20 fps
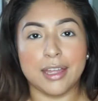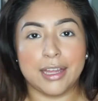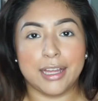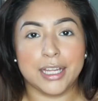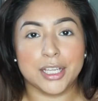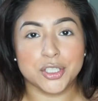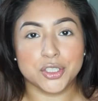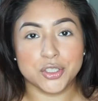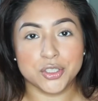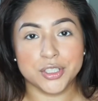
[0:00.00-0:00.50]

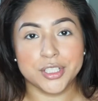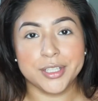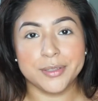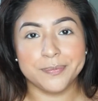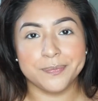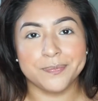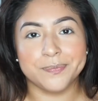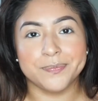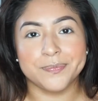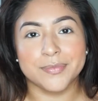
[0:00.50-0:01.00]
Actually,
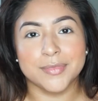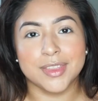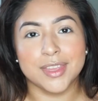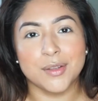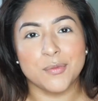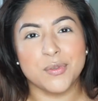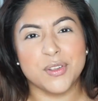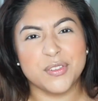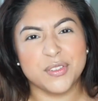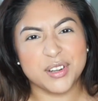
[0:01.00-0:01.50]

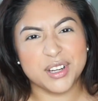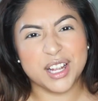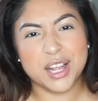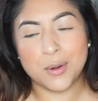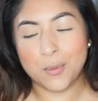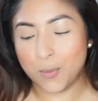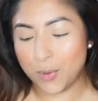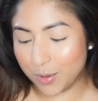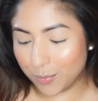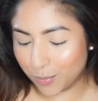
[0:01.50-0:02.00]
we
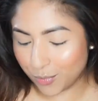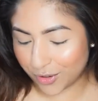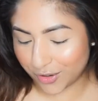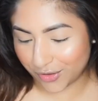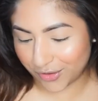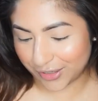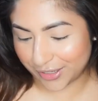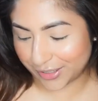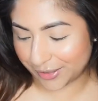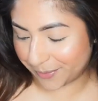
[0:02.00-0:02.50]
forgot one more
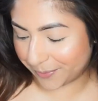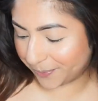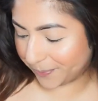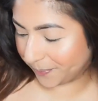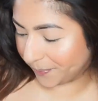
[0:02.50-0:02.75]
thing.